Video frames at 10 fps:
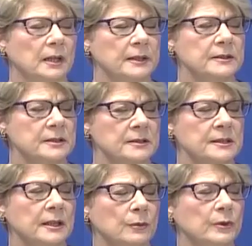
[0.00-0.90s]
I
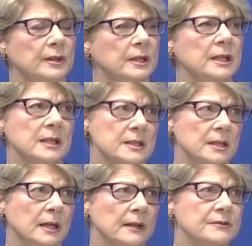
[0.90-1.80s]
stick with the
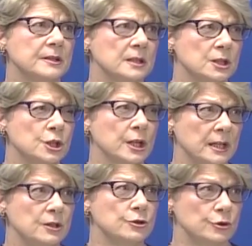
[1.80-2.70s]
ETFs, the
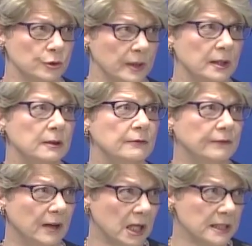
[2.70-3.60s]
exchange traded
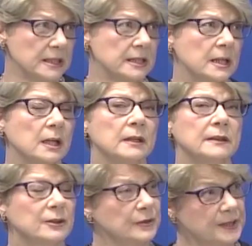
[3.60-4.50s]
funds okay.
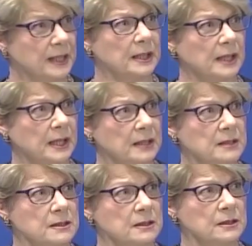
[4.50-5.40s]
that are
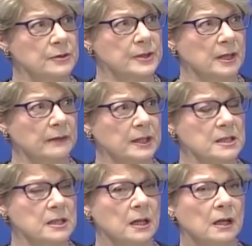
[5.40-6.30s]
dedicated to those
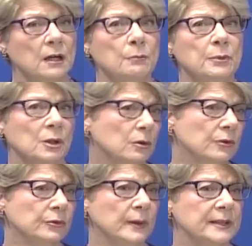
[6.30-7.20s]
areas. But
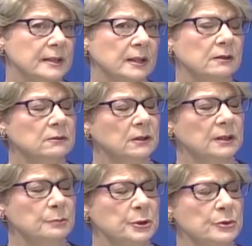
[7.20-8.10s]
also, I take a look
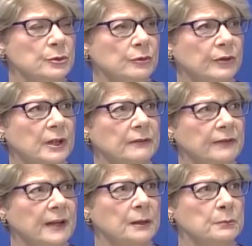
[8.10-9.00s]
in the mutual fund
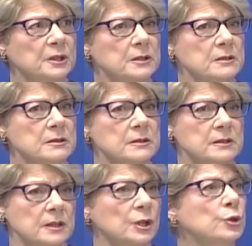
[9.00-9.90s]
families to
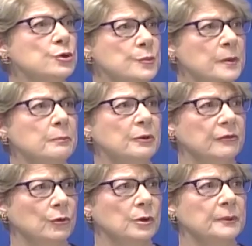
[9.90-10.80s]
see who's been
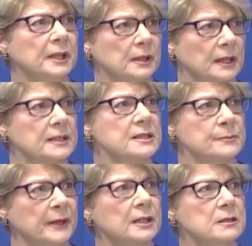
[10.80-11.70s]
performing in that
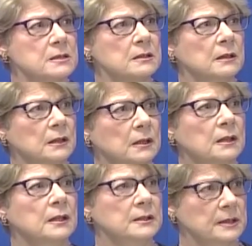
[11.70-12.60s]
space.
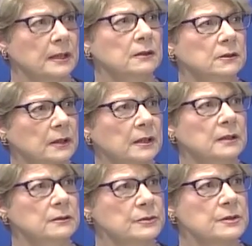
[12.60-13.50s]
Okay, so take a look at
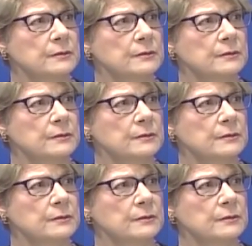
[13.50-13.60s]
those.